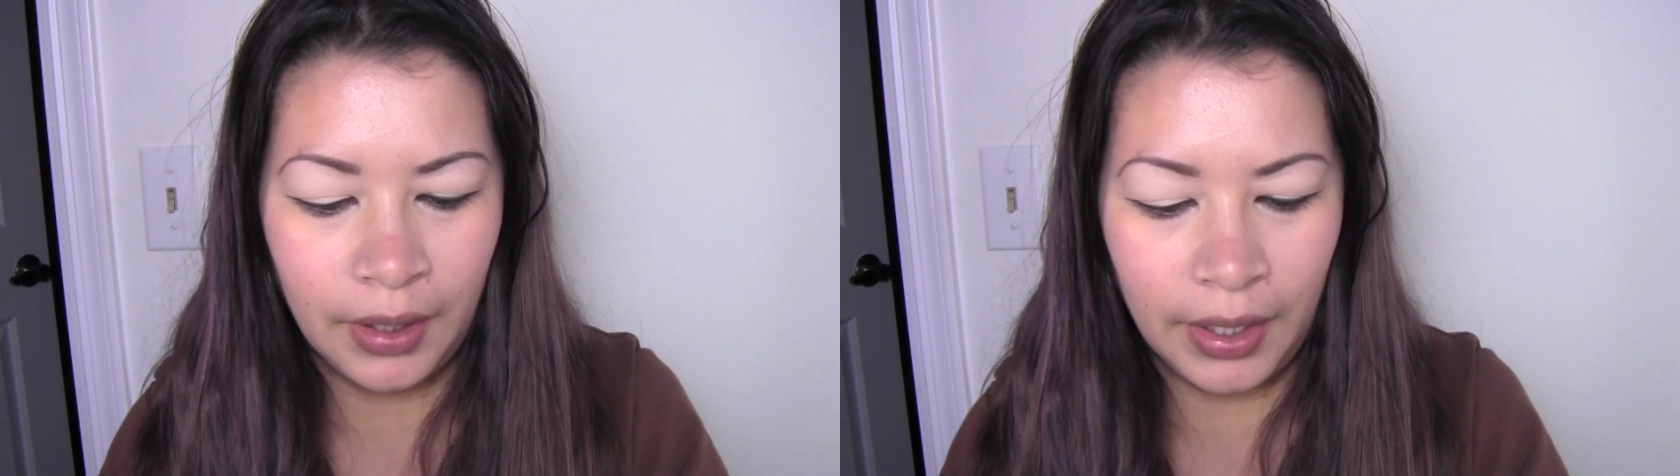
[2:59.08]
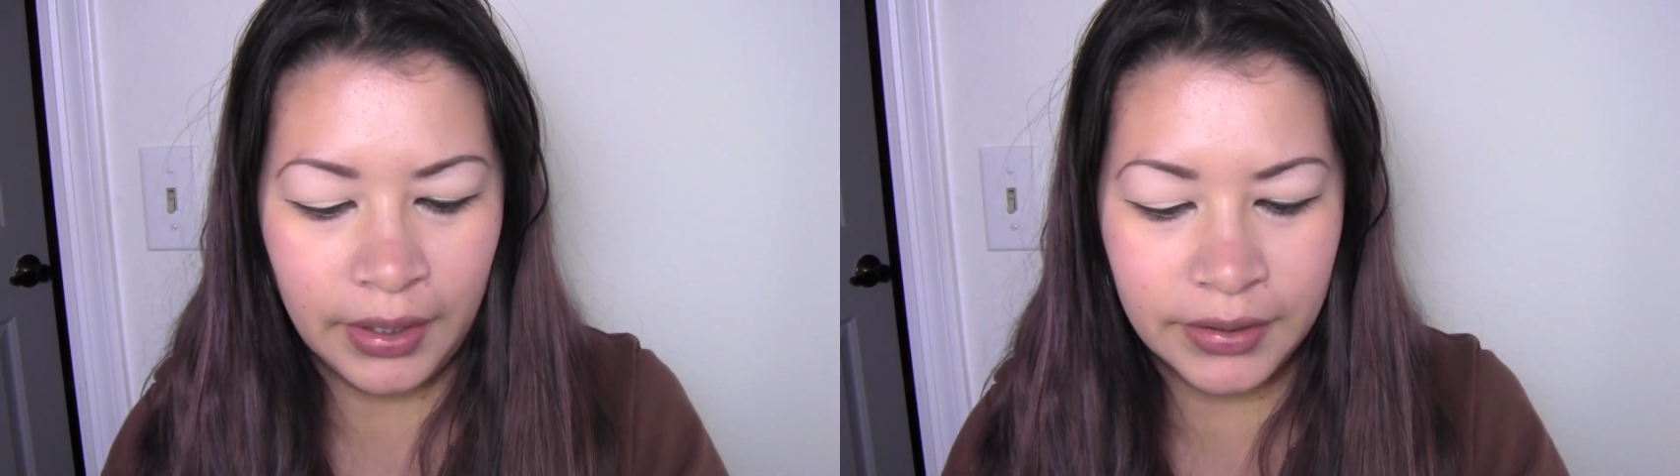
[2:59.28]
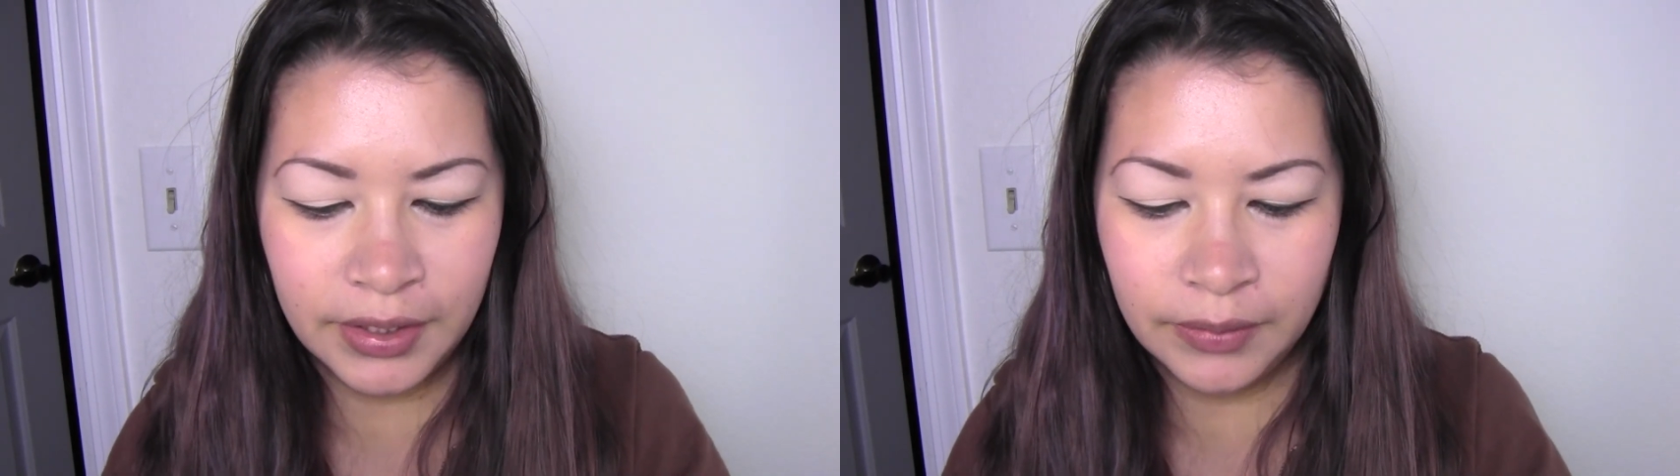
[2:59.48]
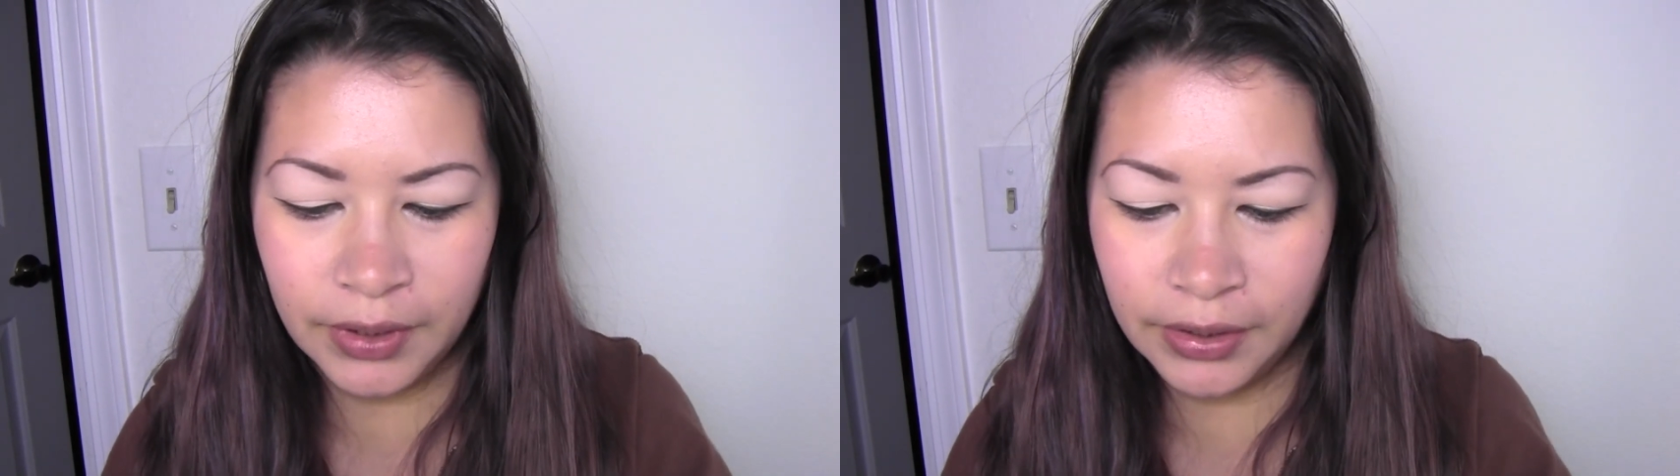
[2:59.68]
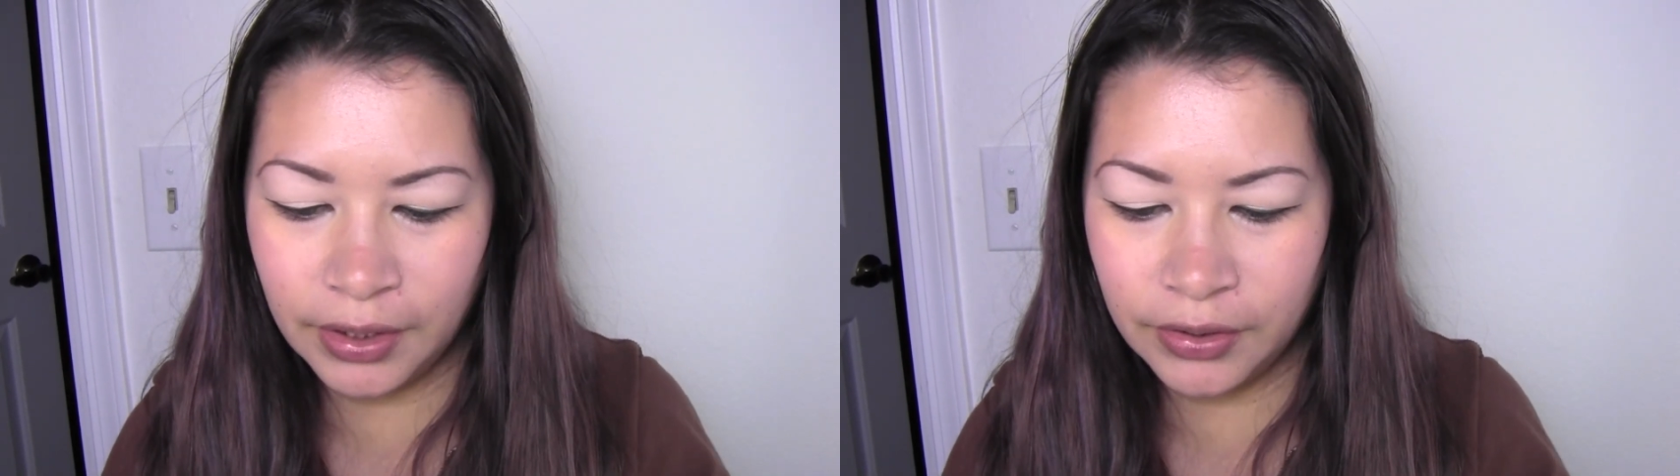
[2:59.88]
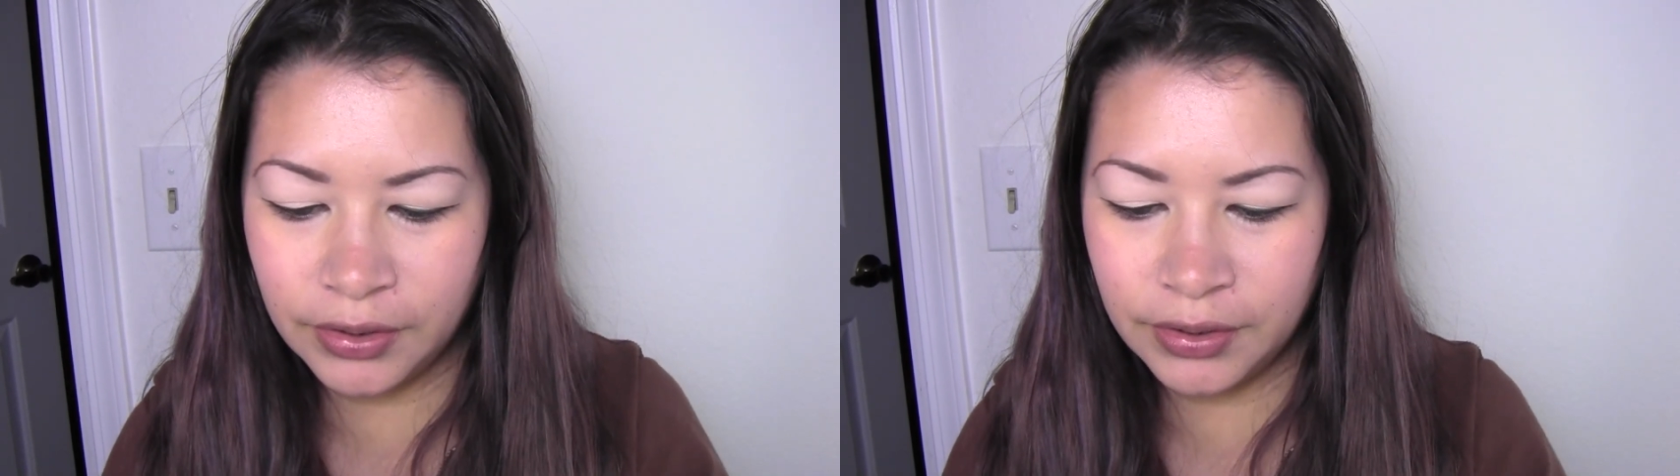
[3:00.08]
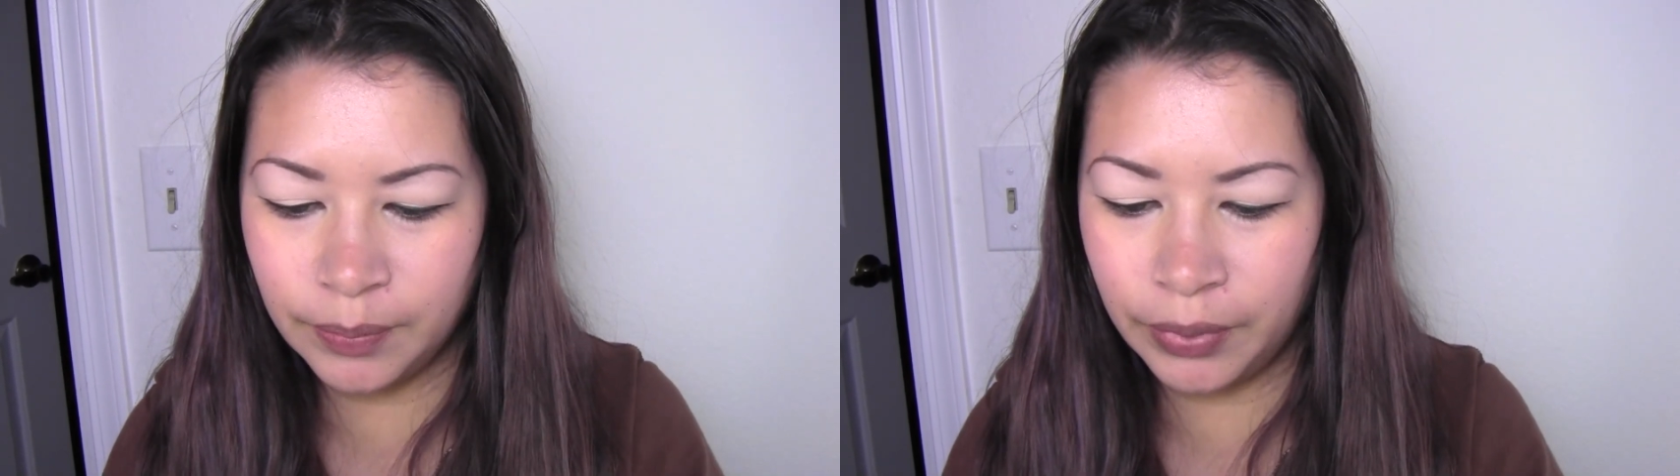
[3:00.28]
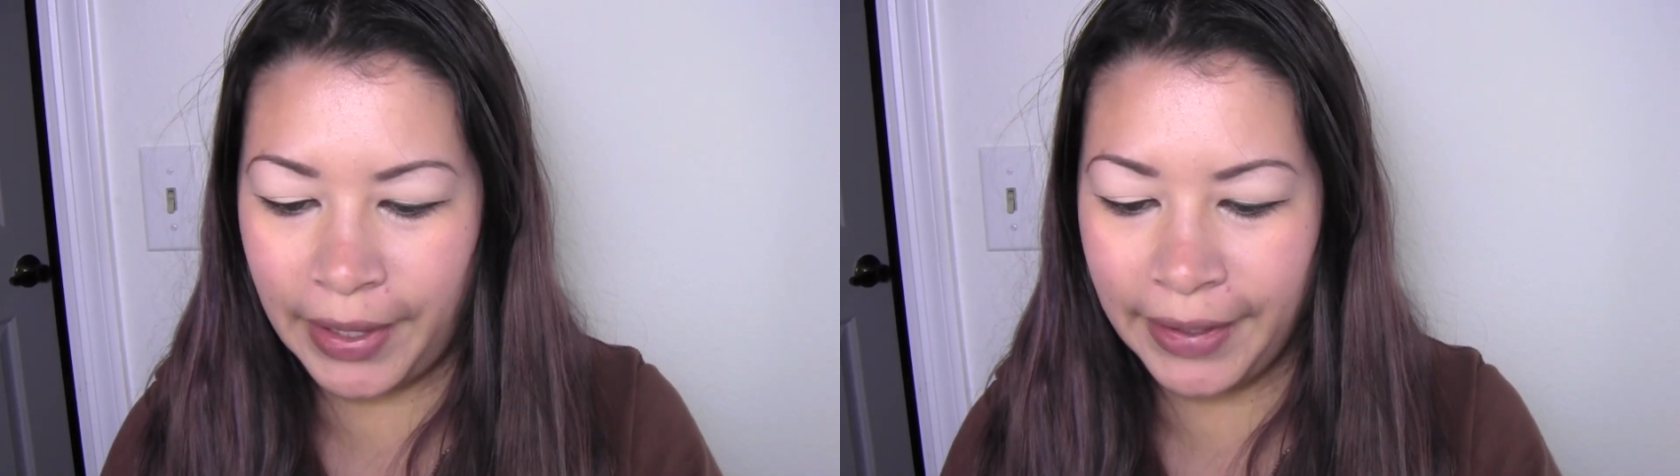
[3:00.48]
And it seems like there's
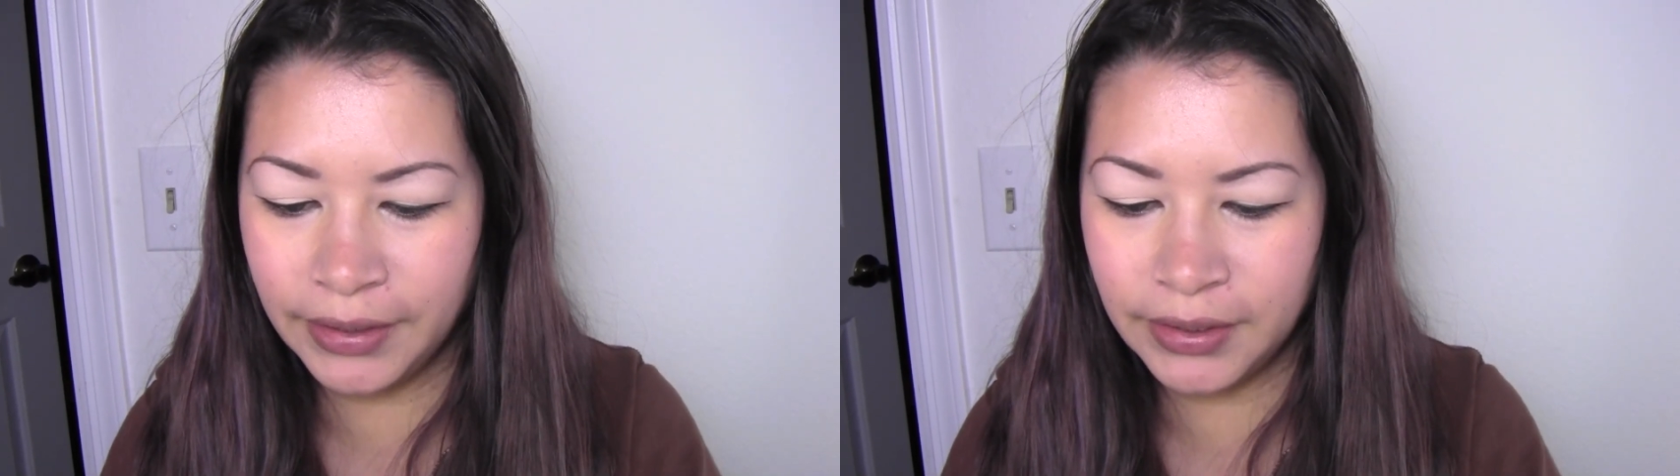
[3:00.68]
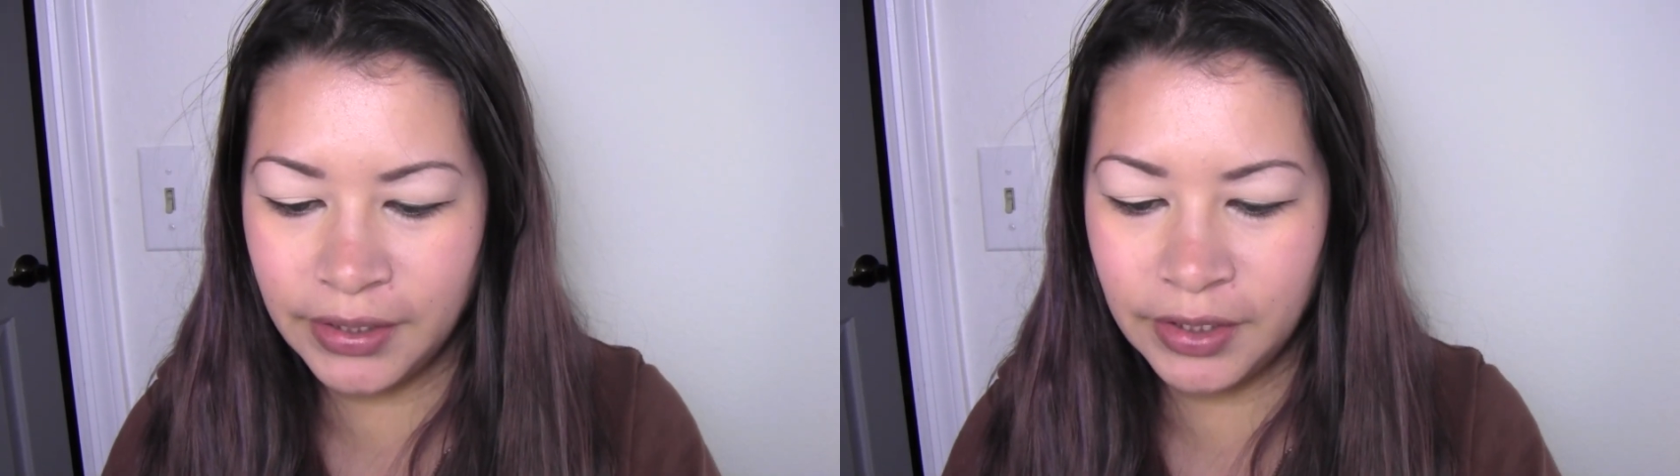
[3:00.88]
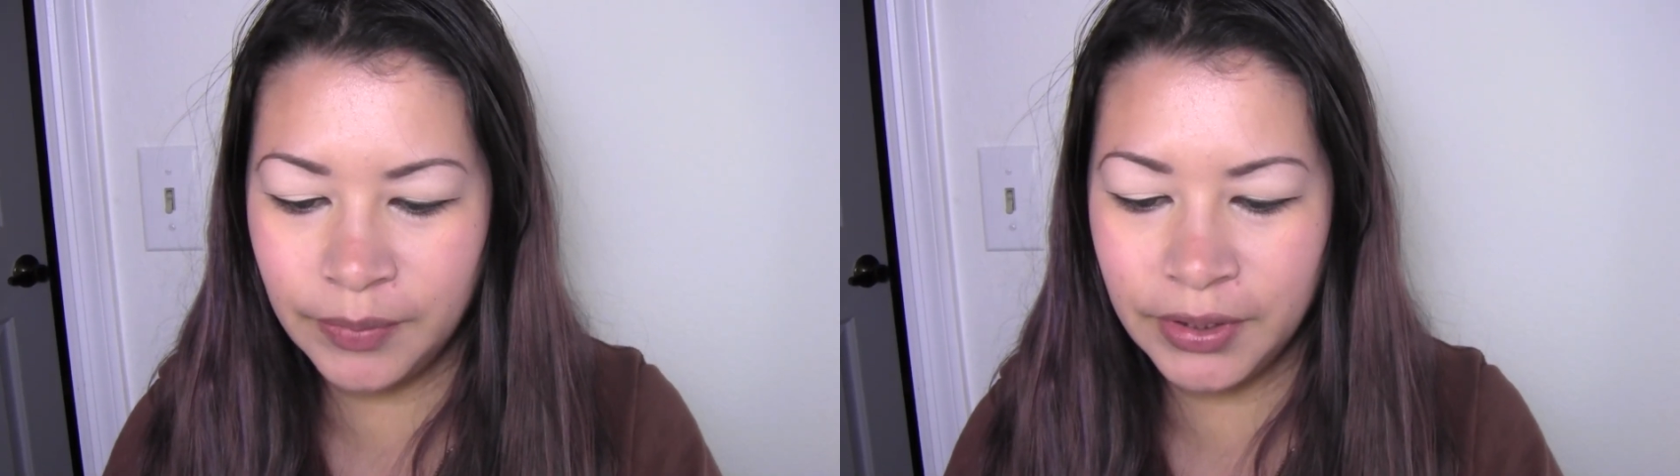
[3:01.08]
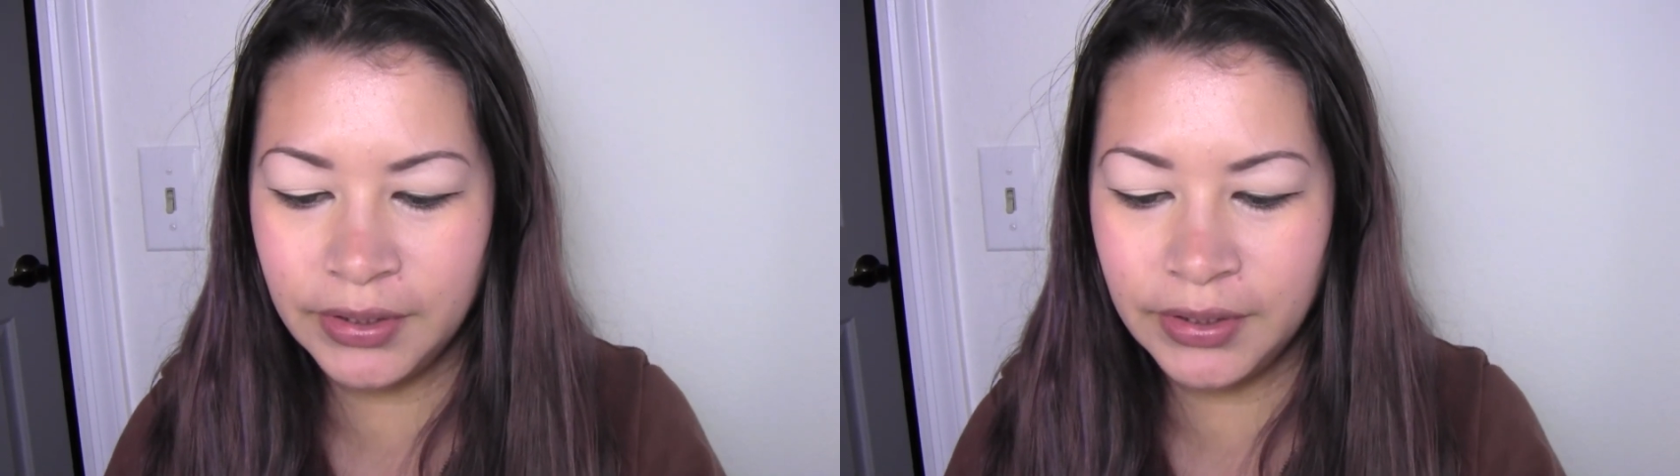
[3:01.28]
black sesame